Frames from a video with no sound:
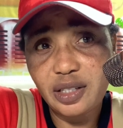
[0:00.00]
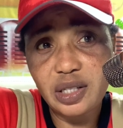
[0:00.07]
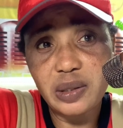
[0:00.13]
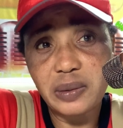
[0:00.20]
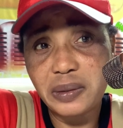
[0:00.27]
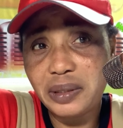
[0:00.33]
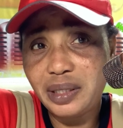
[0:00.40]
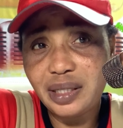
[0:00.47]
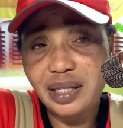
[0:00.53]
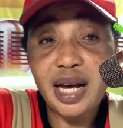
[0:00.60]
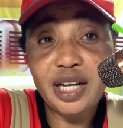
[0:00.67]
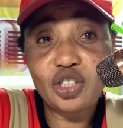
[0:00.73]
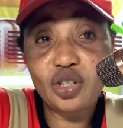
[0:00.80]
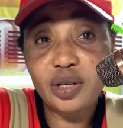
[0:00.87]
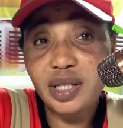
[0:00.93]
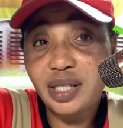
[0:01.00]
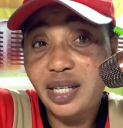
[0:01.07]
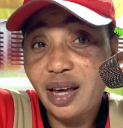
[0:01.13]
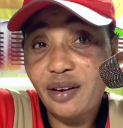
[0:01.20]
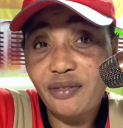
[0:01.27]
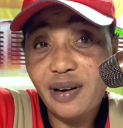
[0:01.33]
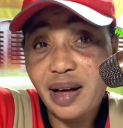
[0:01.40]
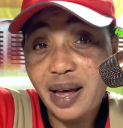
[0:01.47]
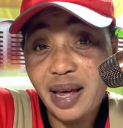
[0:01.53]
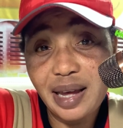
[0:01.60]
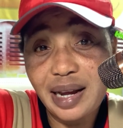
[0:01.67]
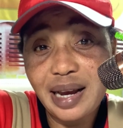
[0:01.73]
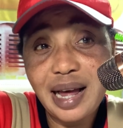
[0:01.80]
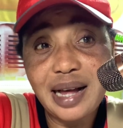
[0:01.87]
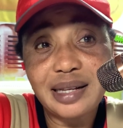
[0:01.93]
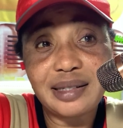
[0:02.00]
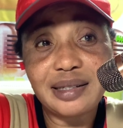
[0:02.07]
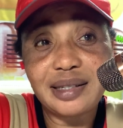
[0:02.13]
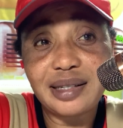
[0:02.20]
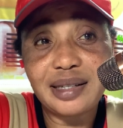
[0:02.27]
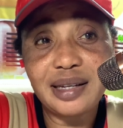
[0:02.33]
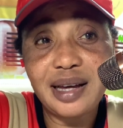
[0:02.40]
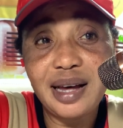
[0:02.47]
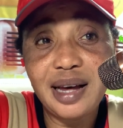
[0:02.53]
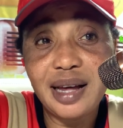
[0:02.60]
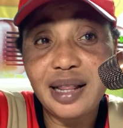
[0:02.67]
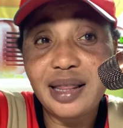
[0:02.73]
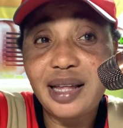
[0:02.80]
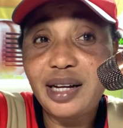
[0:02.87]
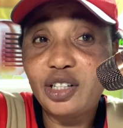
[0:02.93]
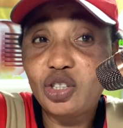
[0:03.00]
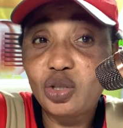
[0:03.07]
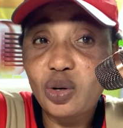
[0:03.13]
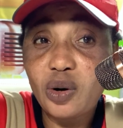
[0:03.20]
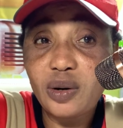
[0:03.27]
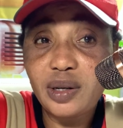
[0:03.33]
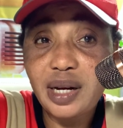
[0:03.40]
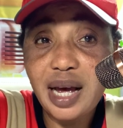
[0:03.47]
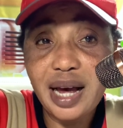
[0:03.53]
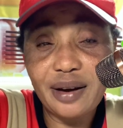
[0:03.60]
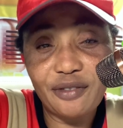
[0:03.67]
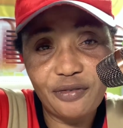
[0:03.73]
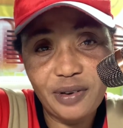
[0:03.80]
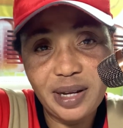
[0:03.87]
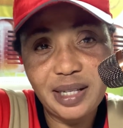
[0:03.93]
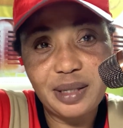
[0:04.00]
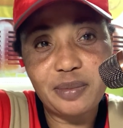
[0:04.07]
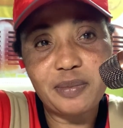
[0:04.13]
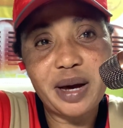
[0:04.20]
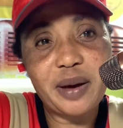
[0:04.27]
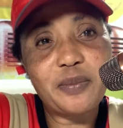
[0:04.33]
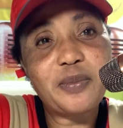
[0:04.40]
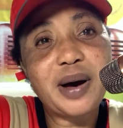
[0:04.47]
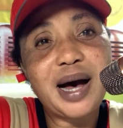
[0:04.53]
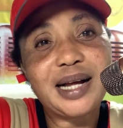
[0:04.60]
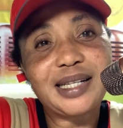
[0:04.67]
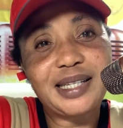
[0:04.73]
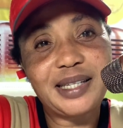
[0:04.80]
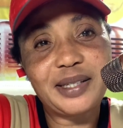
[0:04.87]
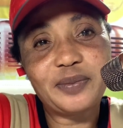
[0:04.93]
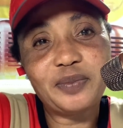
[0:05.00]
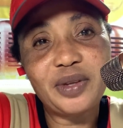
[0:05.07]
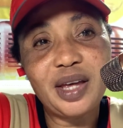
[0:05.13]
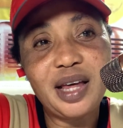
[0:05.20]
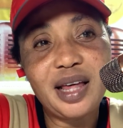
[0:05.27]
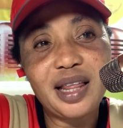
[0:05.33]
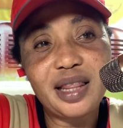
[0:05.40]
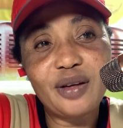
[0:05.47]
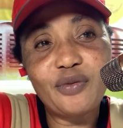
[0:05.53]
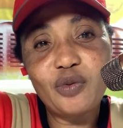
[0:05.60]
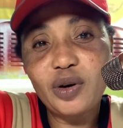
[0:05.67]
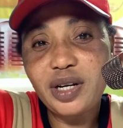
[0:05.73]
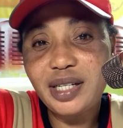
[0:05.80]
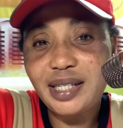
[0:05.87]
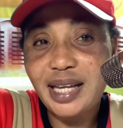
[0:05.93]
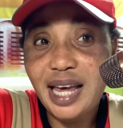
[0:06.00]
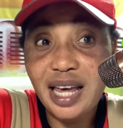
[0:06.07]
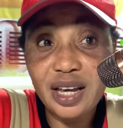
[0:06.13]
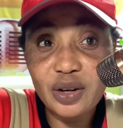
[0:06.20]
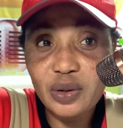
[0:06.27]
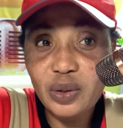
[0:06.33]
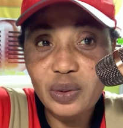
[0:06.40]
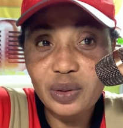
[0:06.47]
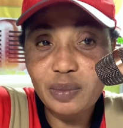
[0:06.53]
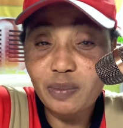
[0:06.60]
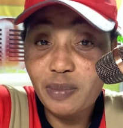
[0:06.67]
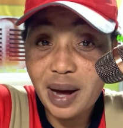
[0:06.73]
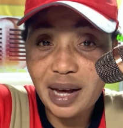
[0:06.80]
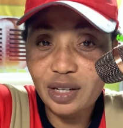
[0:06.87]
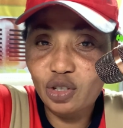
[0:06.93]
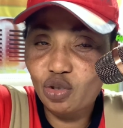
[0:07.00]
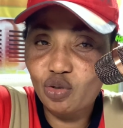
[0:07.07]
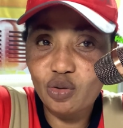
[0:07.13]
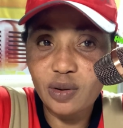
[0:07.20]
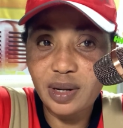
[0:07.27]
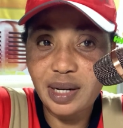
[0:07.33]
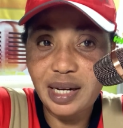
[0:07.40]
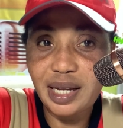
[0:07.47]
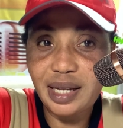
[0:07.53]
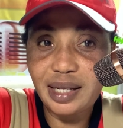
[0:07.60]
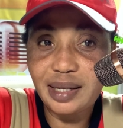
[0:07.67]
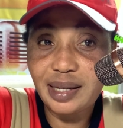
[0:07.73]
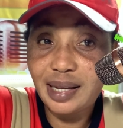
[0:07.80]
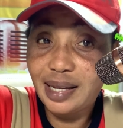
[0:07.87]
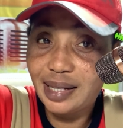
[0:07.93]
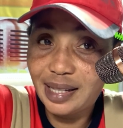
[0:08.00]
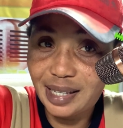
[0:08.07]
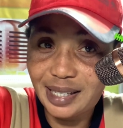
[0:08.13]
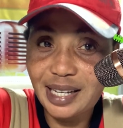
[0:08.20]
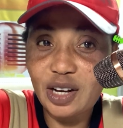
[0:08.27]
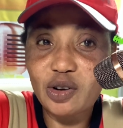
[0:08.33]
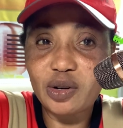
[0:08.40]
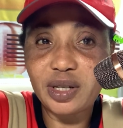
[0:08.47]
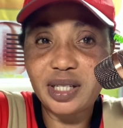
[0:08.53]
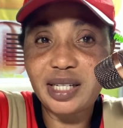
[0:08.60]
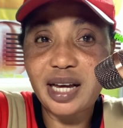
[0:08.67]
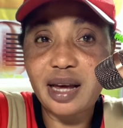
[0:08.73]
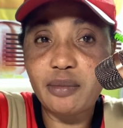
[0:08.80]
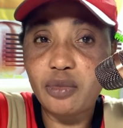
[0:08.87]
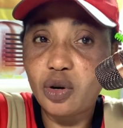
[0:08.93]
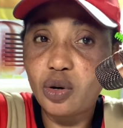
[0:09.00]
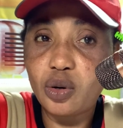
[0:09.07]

turned and just gave her a glance, then turned and faced my path. The voice echoed back strongly the second time.